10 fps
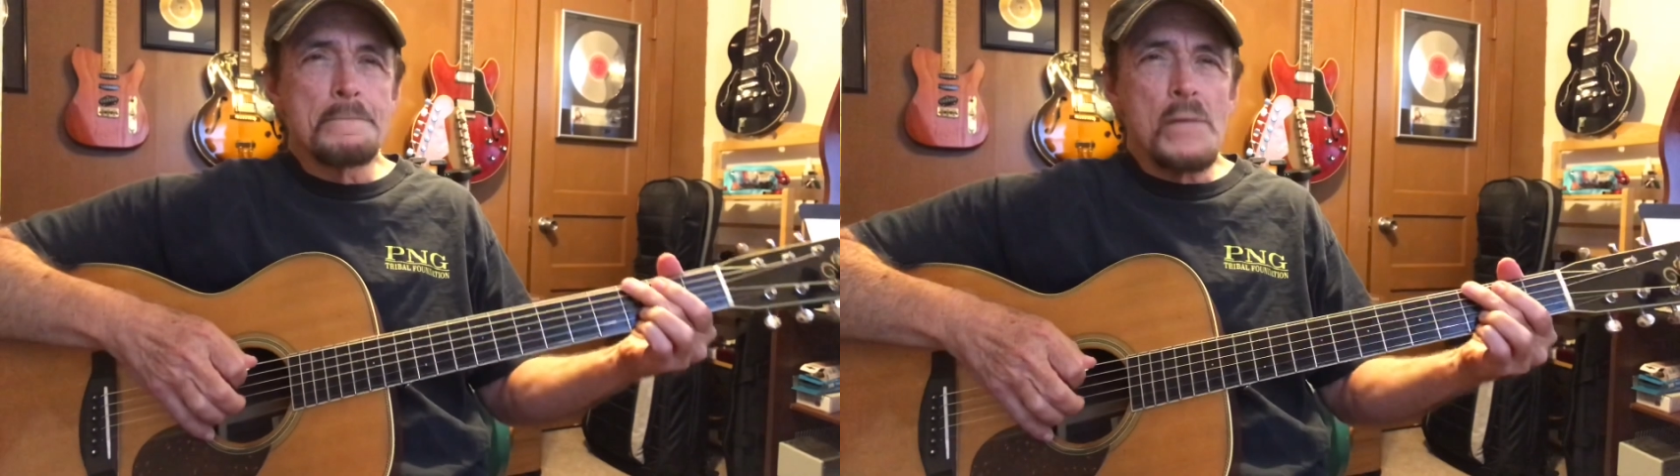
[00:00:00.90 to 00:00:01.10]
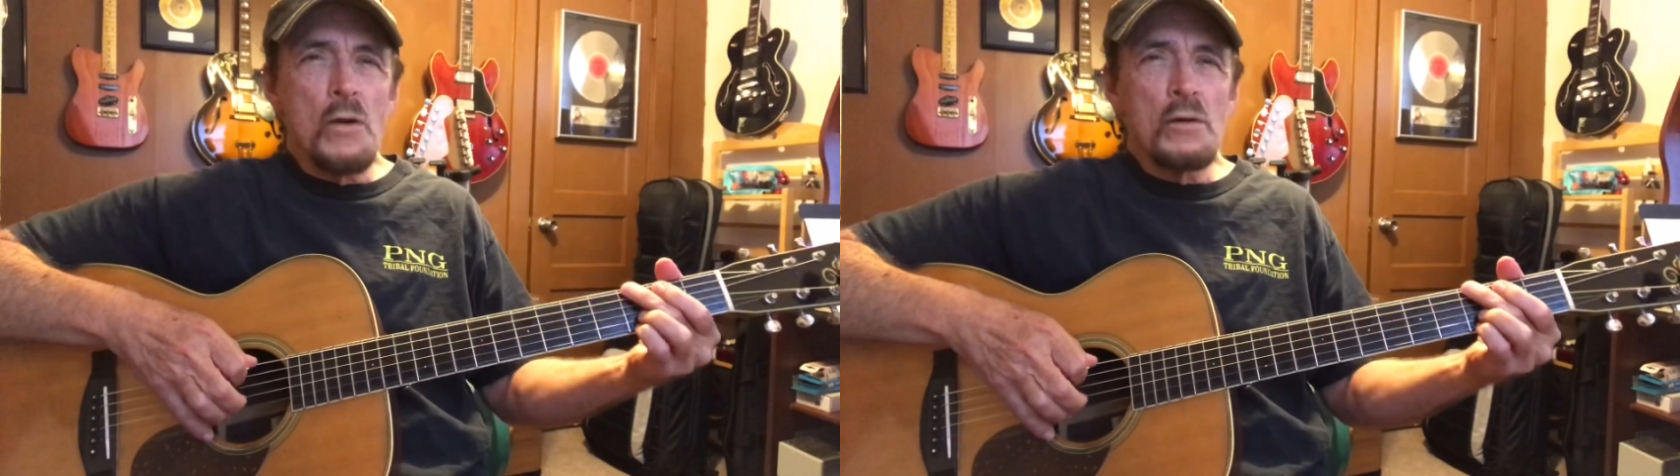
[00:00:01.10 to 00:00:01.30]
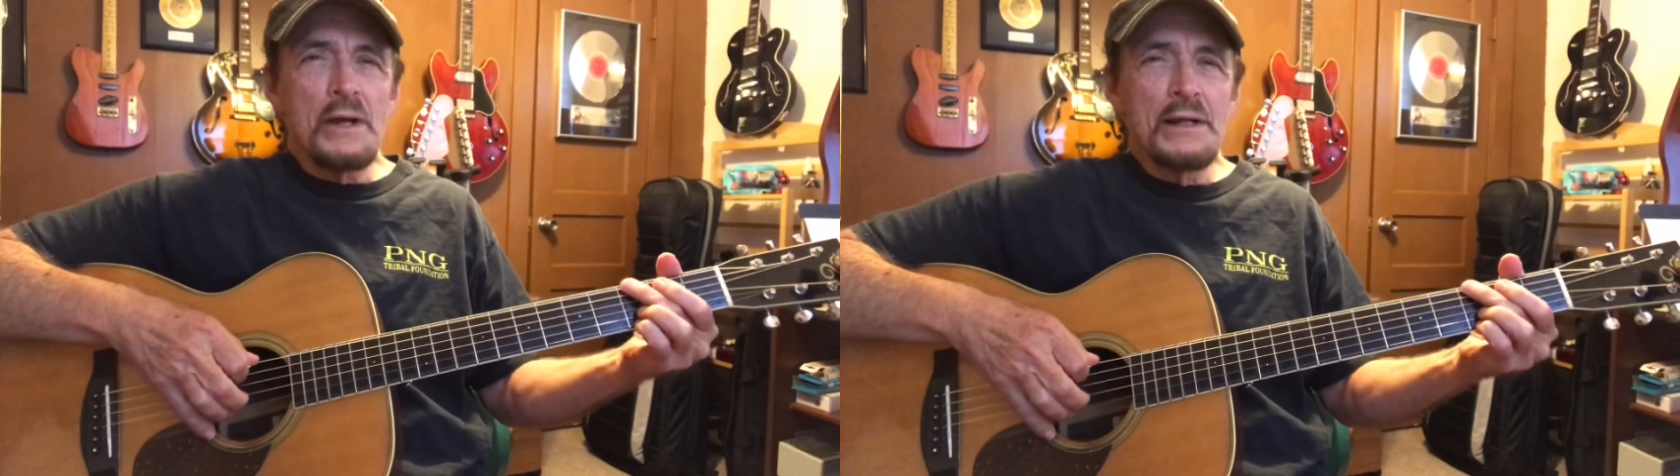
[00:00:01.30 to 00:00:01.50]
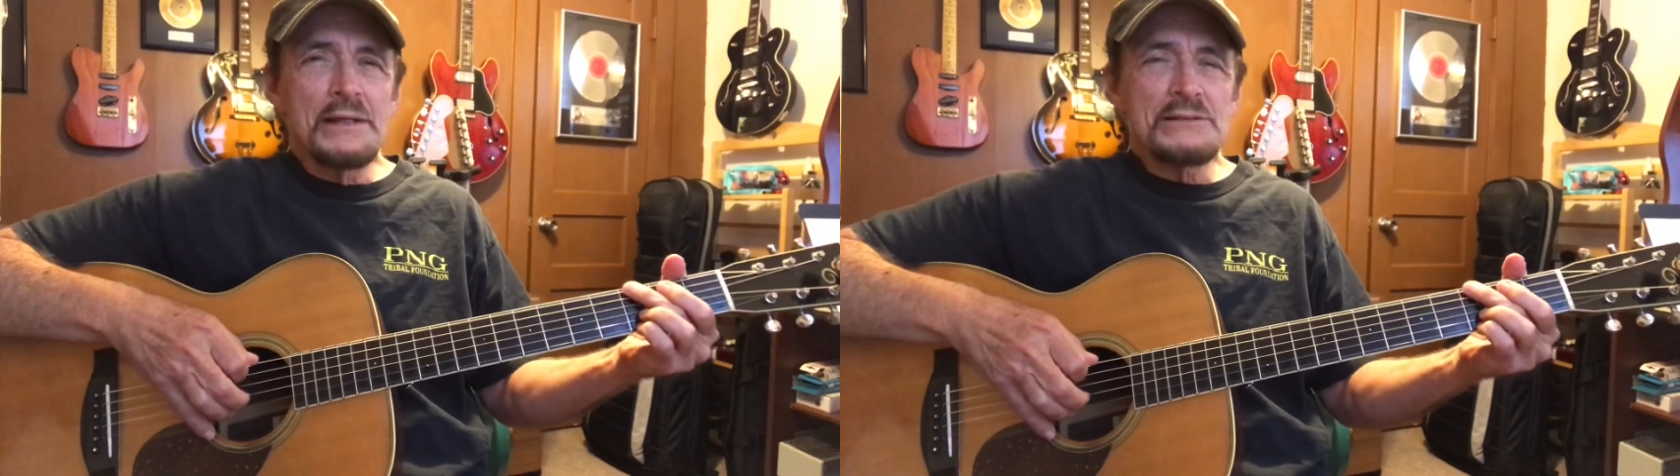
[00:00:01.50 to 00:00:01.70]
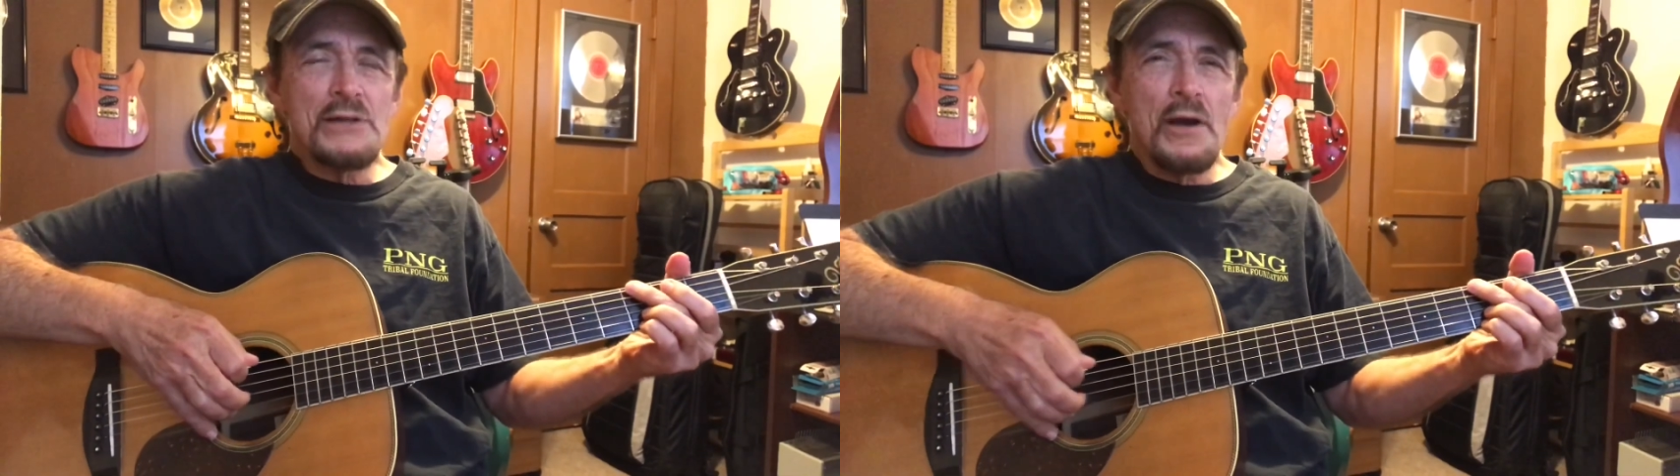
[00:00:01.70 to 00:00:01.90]
Okay,
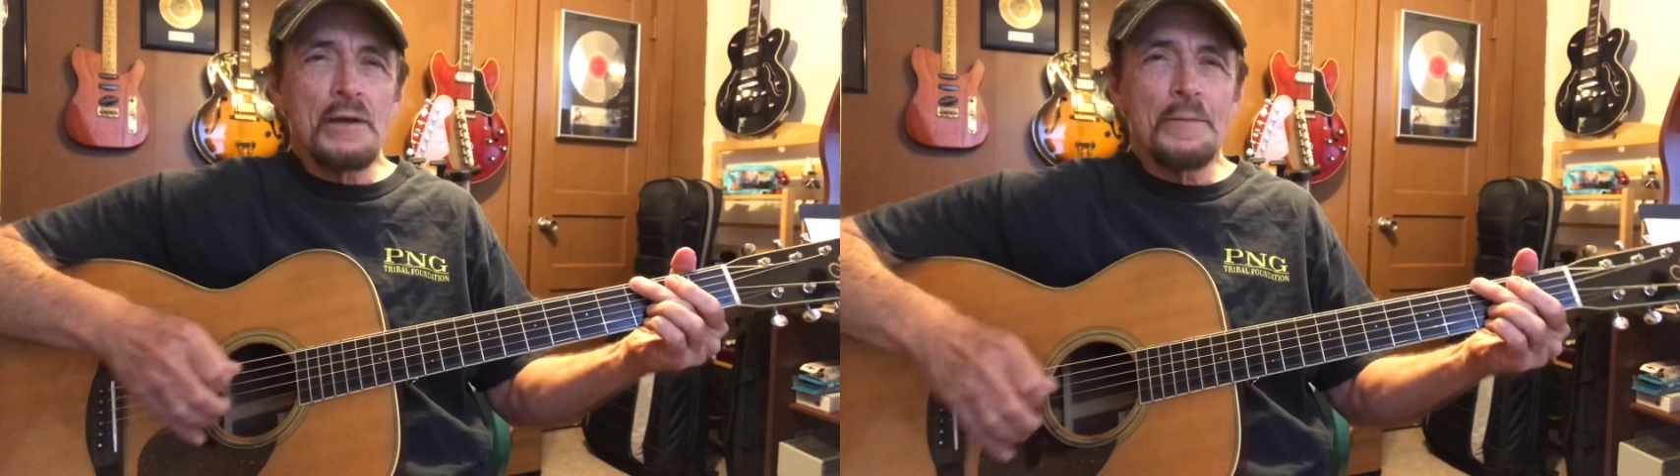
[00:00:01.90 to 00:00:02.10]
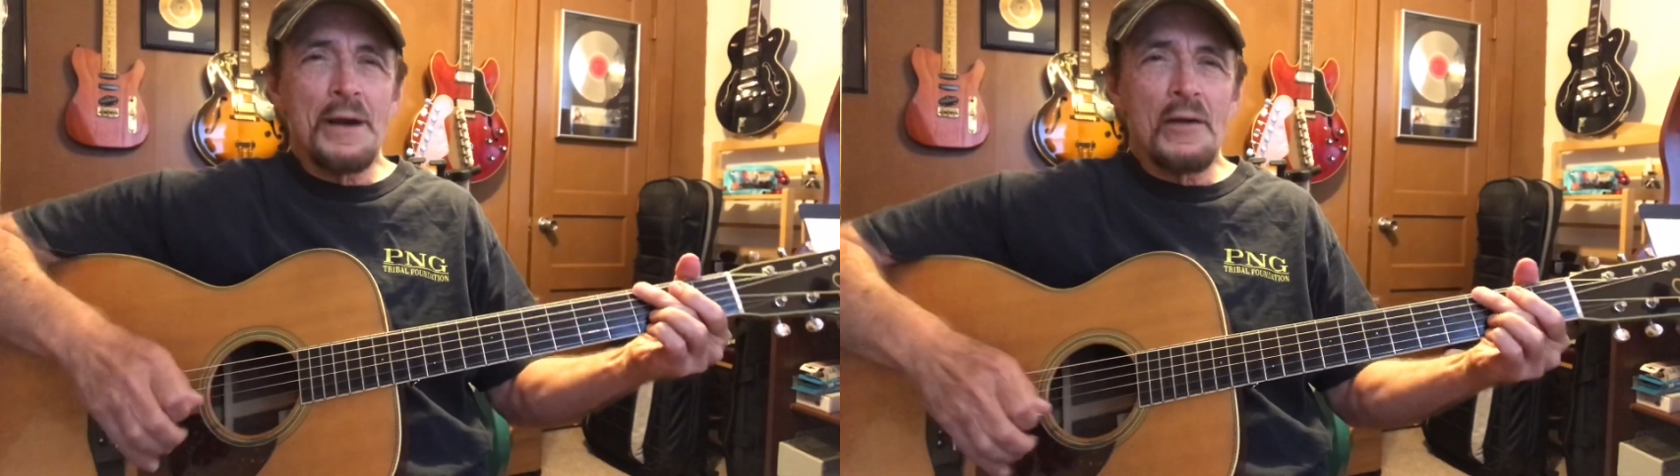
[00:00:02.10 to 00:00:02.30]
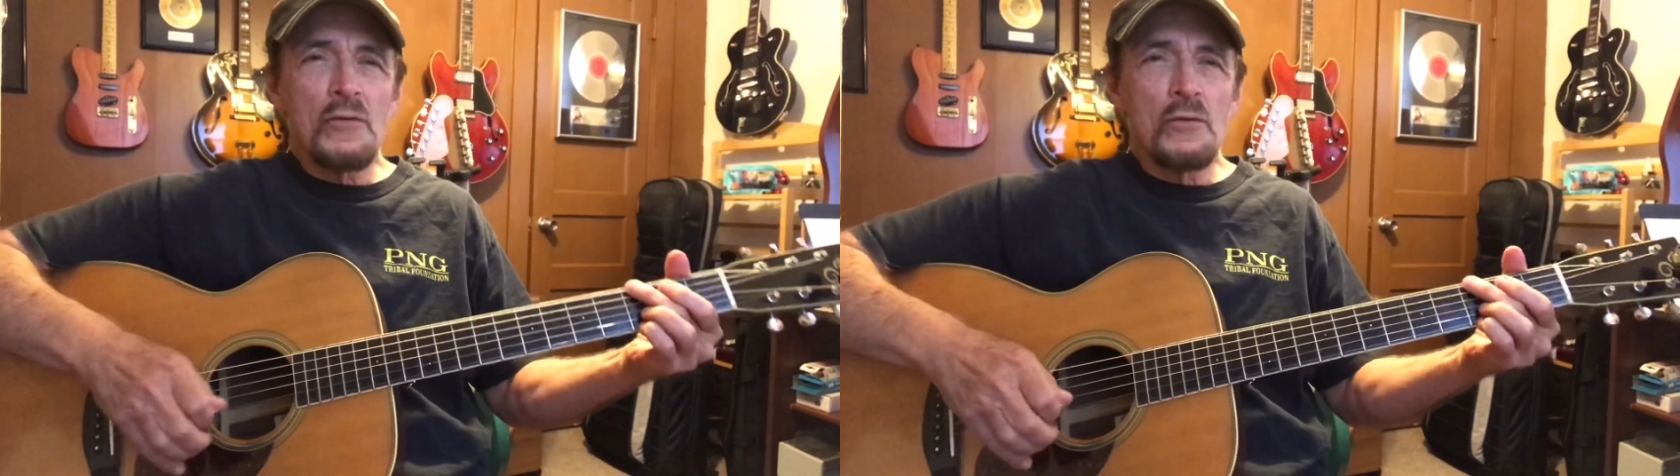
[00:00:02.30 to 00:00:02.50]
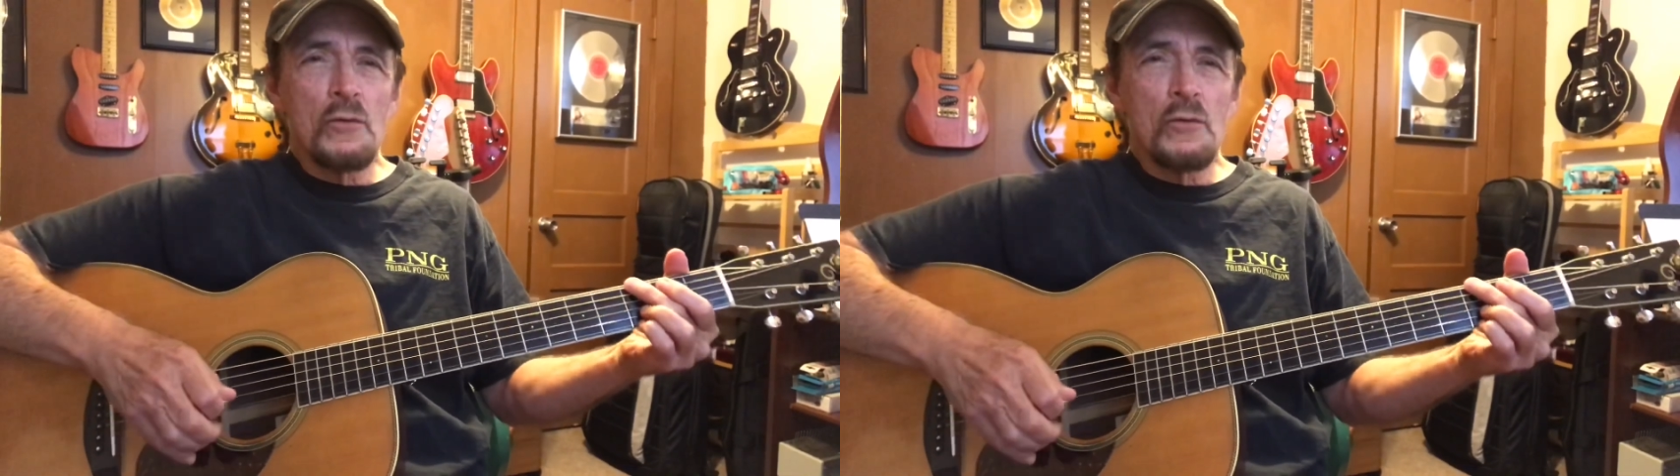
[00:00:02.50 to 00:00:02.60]
let's talk about